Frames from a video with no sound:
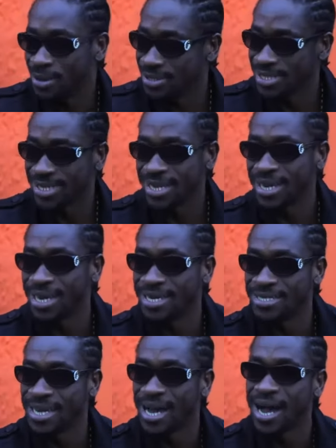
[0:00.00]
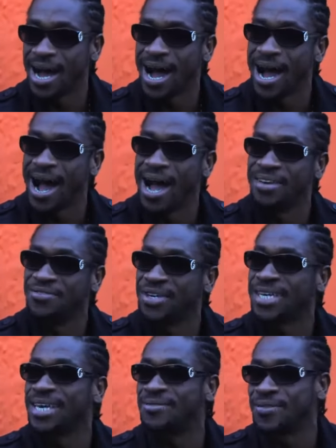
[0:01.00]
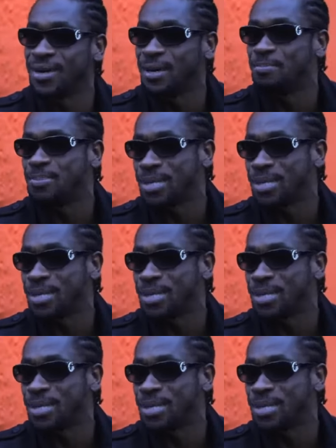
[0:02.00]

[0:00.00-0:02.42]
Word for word: Bounty Killer is a advocate for the